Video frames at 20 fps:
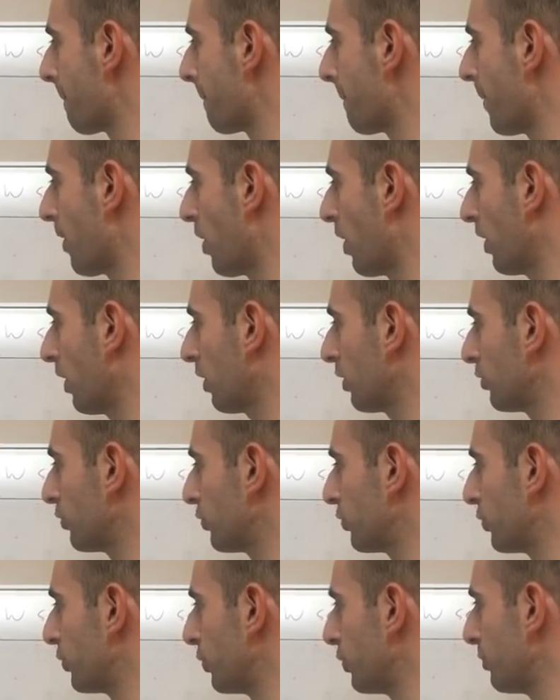pi on
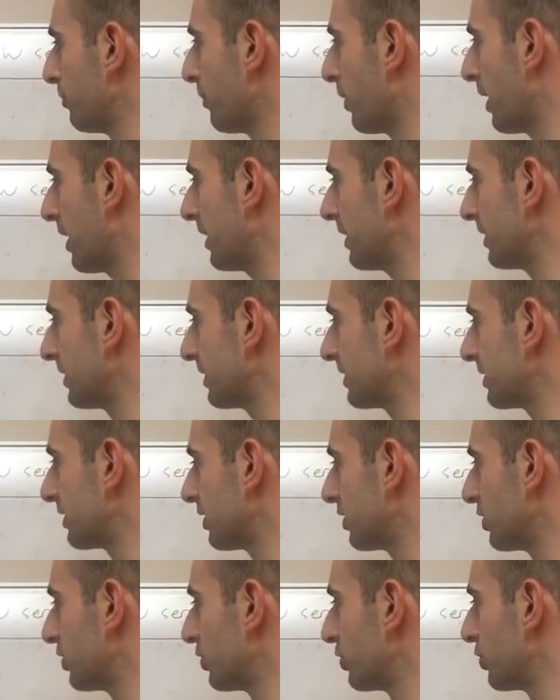2 minus
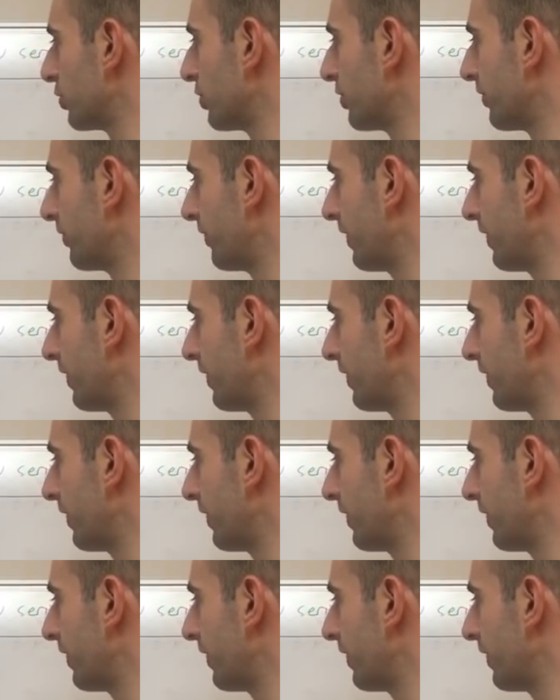2